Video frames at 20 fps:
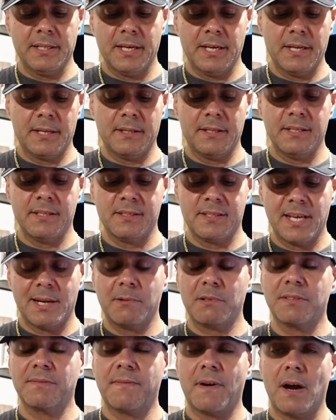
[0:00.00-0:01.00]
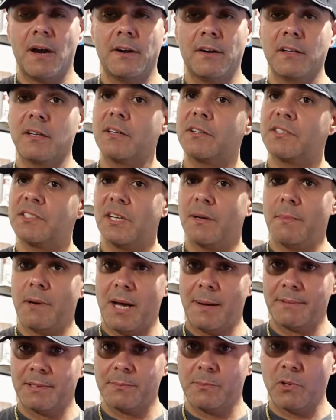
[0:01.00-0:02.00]
that this thing was fired under
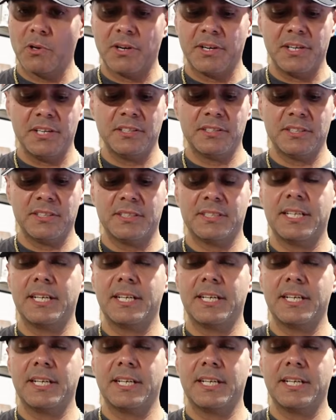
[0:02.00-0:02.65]
suboptimal conditions,